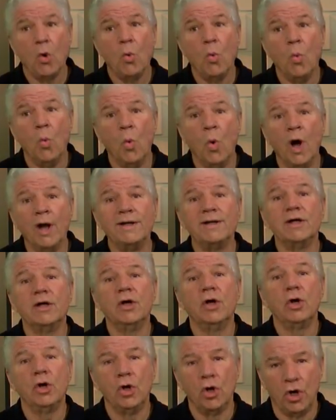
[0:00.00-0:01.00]
What
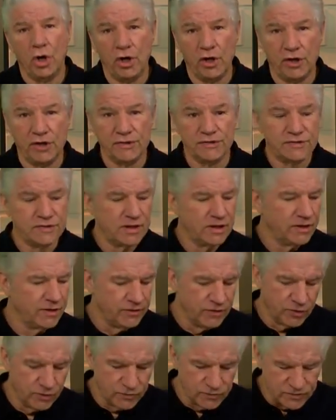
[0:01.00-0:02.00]
caused
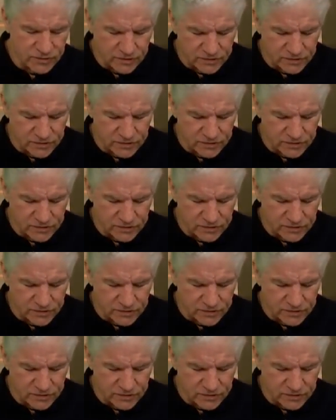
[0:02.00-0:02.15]
those